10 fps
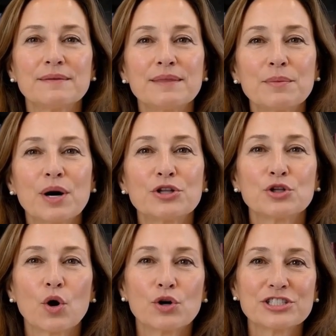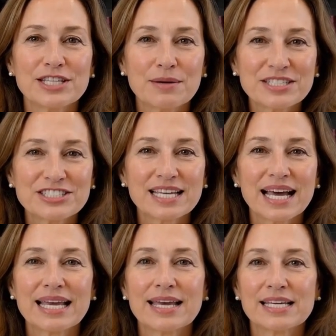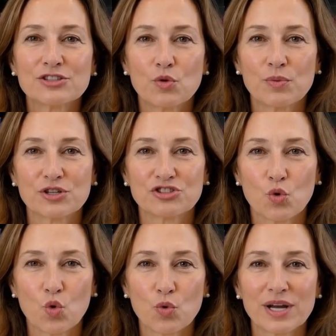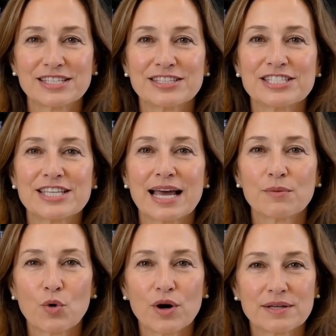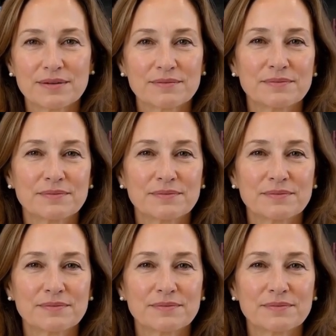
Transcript: The most costly mistake is almost always the same one.